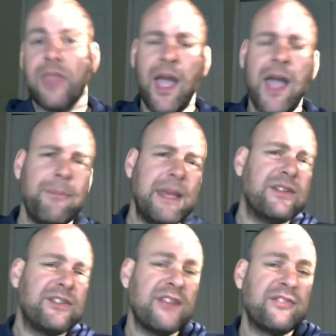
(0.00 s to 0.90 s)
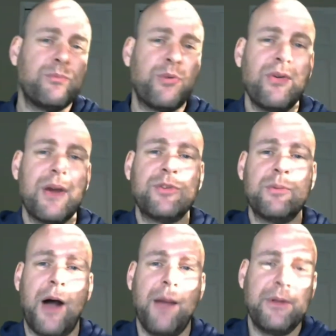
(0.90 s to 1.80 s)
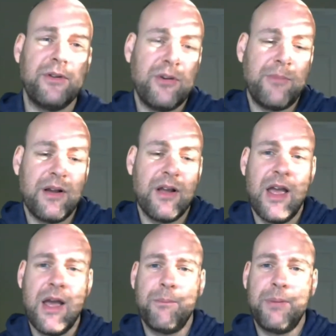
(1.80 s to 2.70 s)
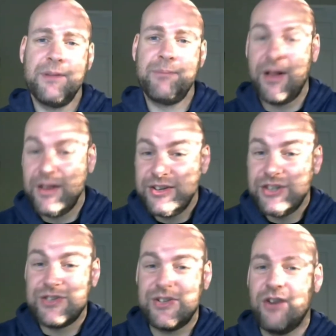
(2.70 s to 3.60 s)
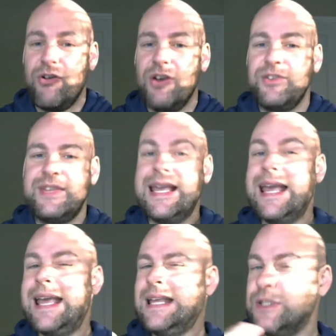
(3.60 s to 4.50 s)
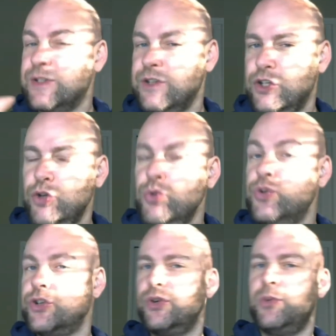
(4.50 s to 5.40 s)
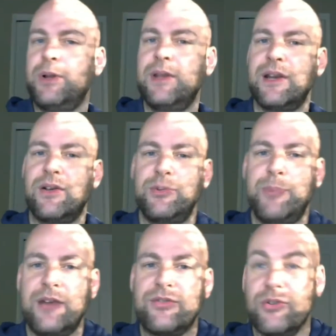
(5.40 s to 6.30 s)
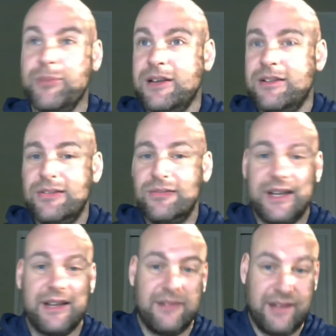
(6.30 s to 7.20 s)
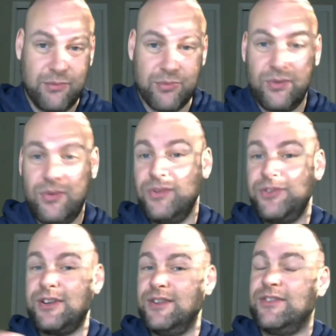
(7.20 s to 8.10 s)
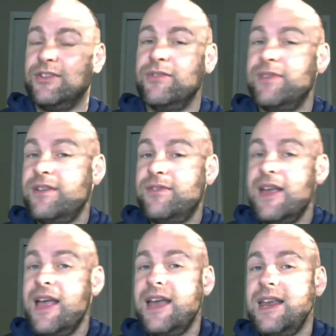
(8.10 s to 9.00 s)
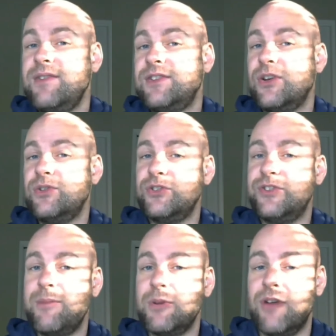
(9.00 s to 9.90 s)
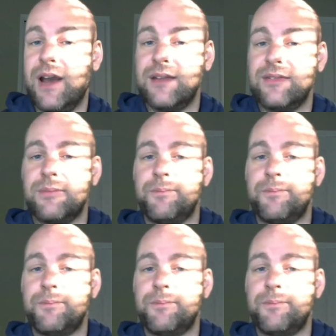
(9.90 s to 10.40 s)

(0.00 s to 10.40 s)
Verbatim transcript: Means-tested programs are popular among politicians across the institutional political spectrum, including liberals, conservatives, and even social democrats.